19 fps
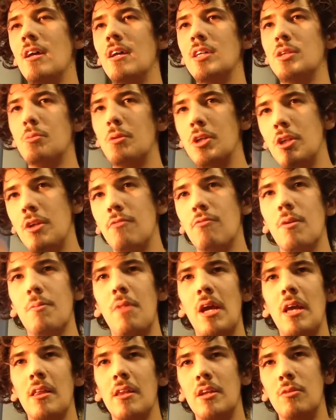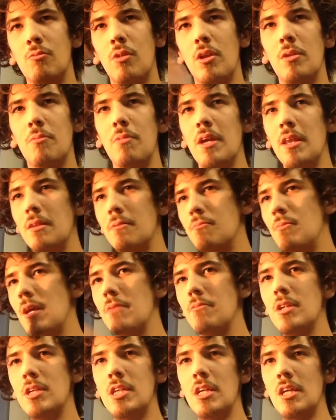especially from England, whether it be the
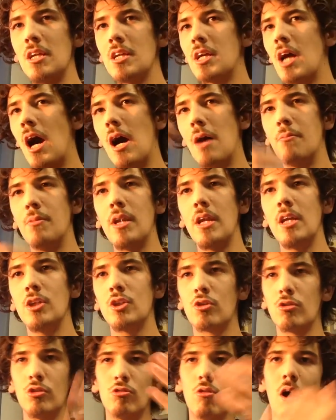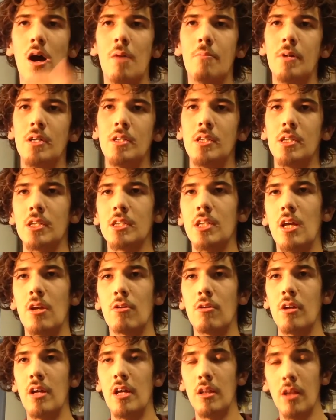BBC comedies or dramas,
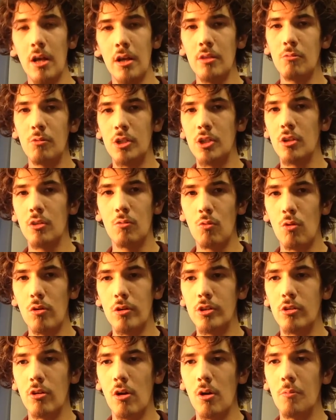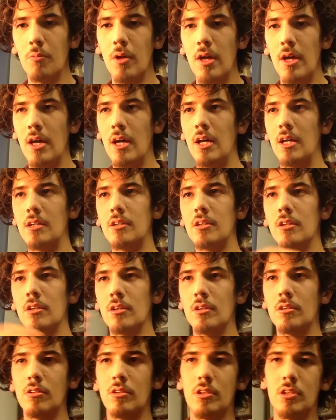etc. And Lion, the Witch, and the Wardrobe,
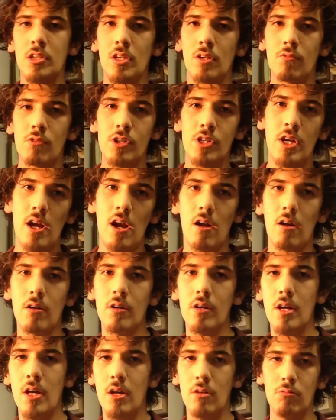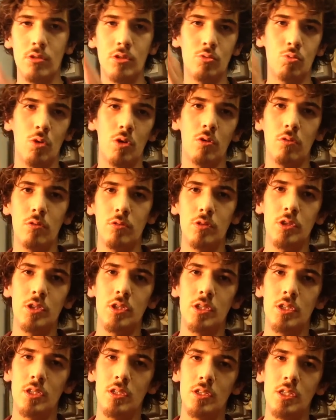until The Silver Chair, was one whole
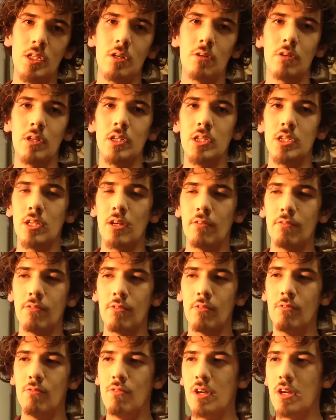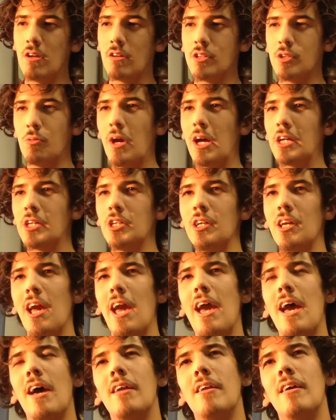series of videos we actually
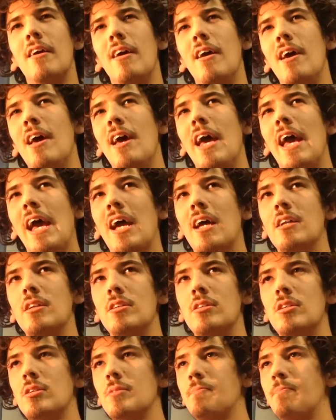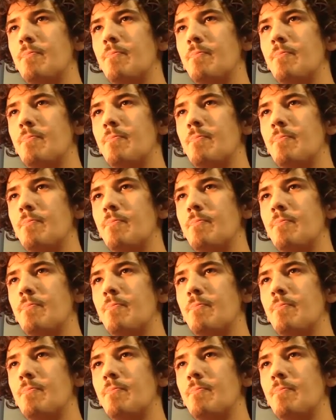had. And